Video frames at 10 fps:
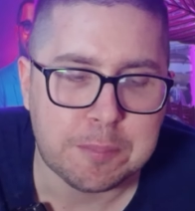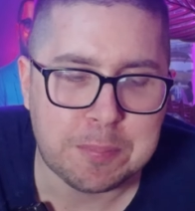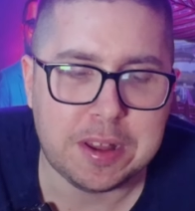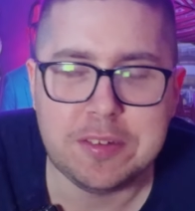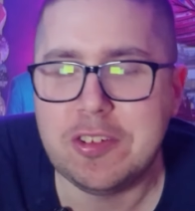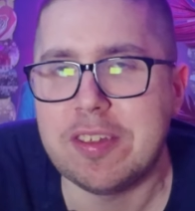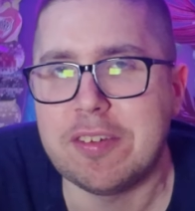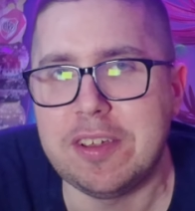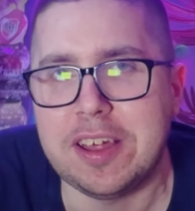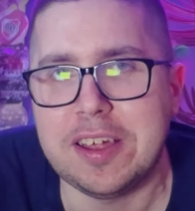But it's
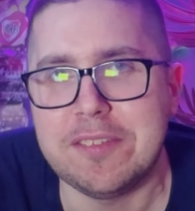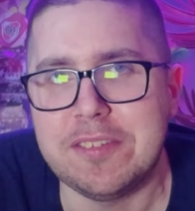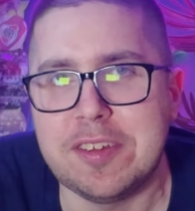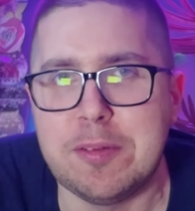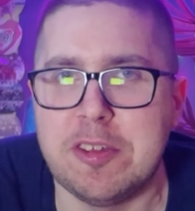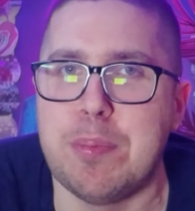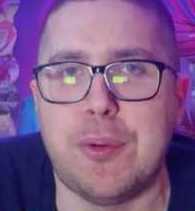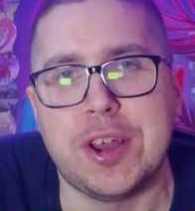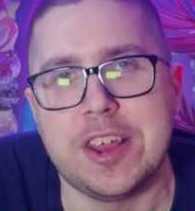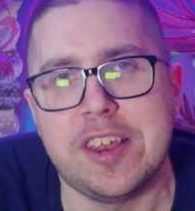just that it's
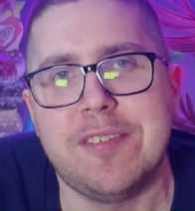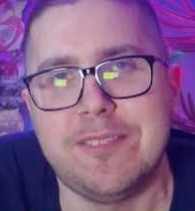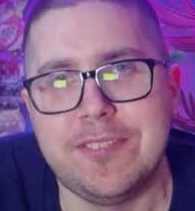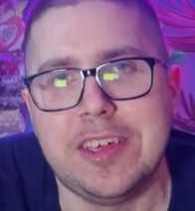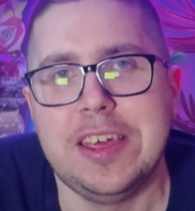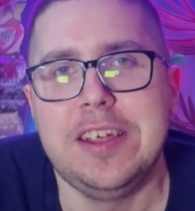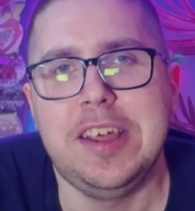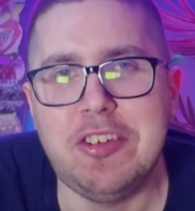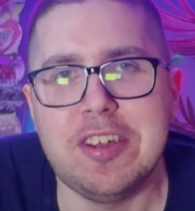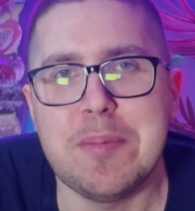disappointing.
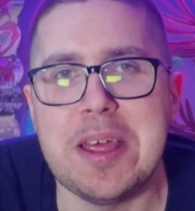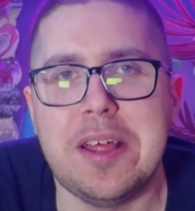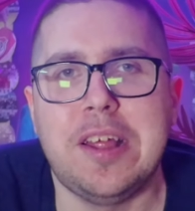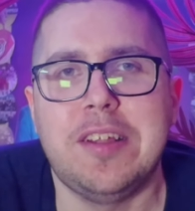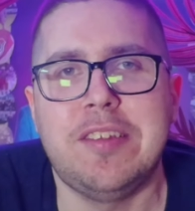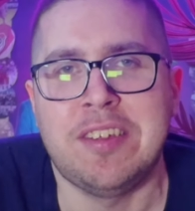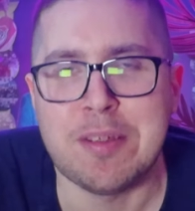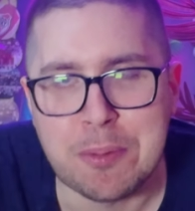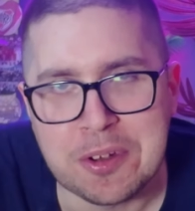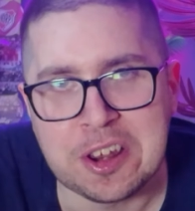It's just a bit
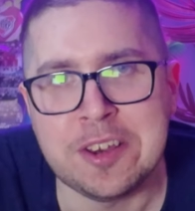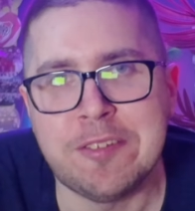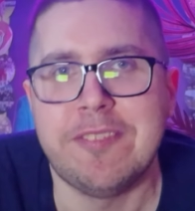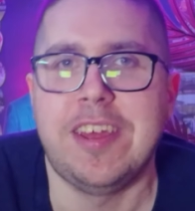disappointing.